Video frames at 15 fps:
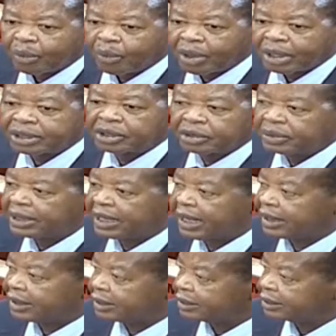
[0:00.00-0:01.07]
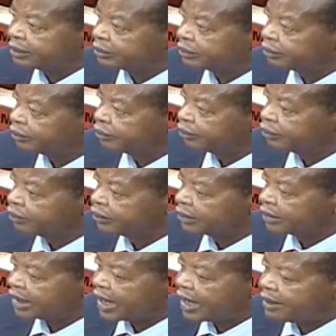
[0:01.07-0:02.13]
what did we learn?
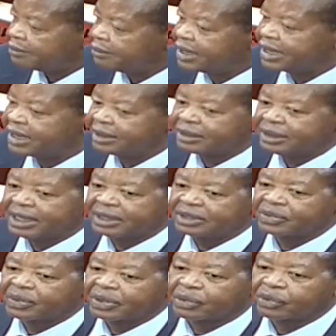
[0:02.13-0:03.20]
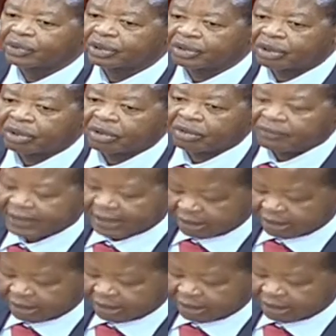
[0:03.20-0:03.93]
There are many things we could talk of,